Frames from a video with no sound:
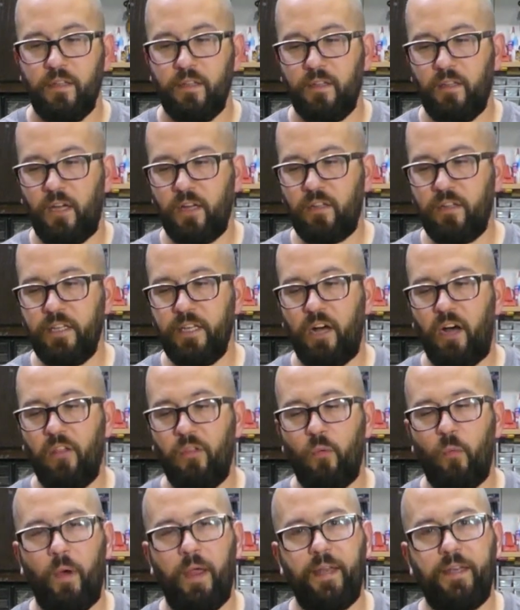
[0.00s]
Luckily, all
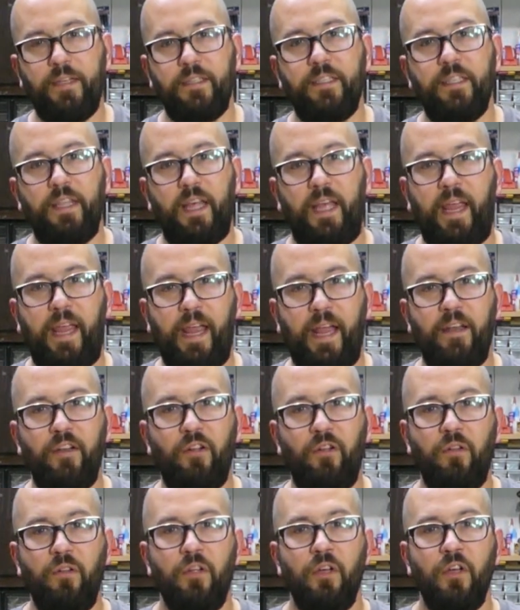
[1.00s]
the weight is in the
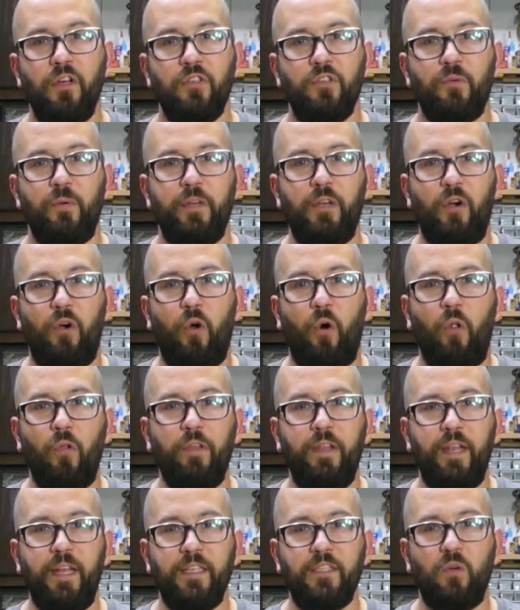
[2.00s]
handle, so when you're
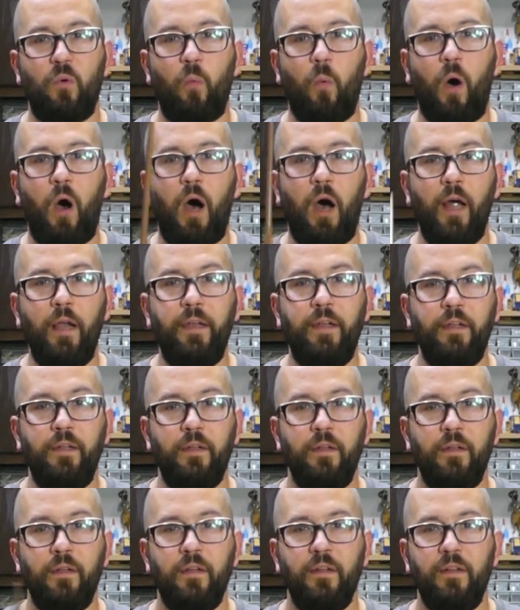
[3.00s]
holding it as a wand,
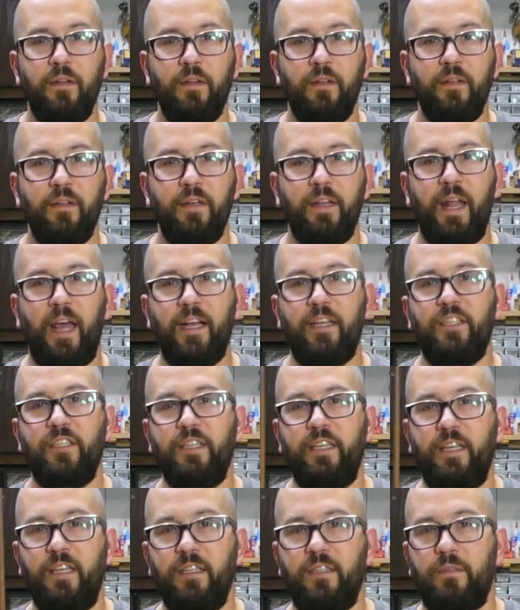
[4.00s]
it
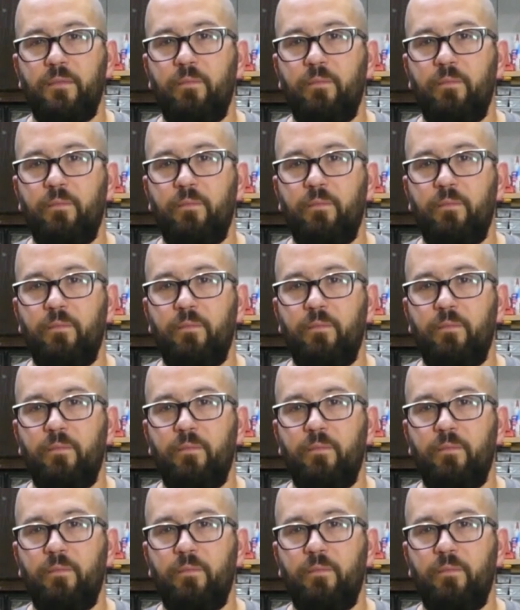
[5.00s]
actually